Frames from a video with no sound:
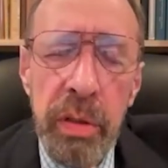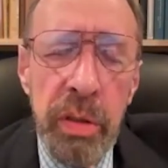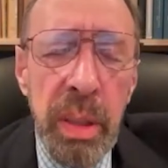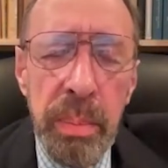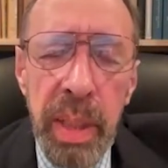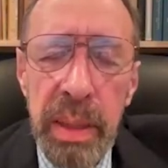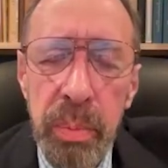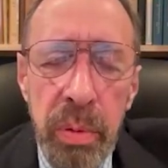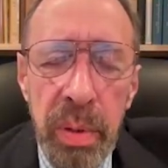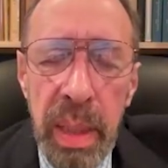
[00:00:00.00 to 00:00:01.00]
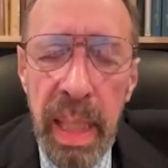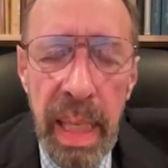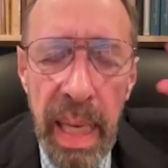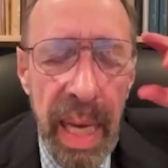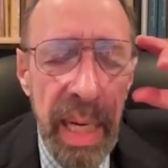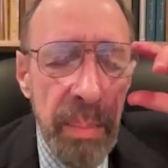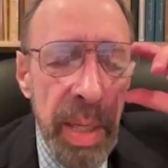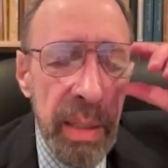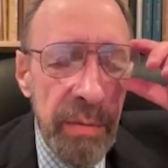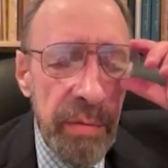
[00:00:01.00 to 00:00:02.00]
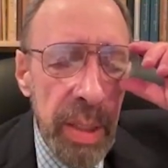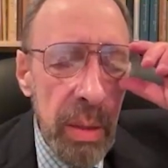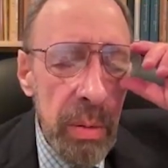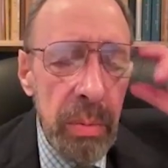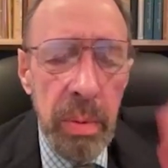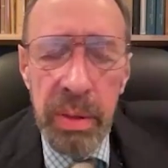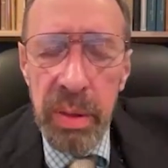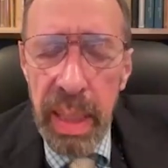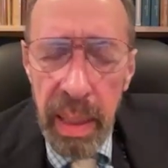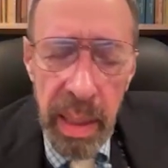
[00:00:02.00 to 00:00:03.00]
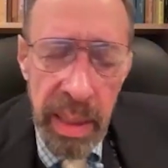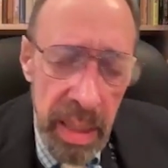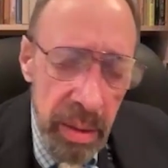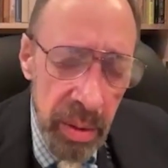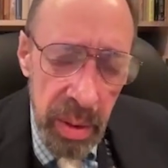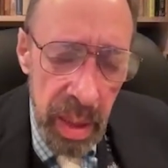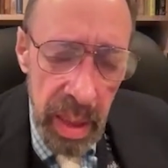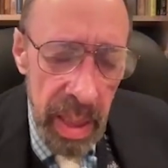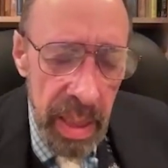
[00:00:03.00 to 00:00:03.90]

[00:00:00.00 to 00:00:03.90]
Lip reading: Virginia Press booth, and I met the fellow who was there, an editor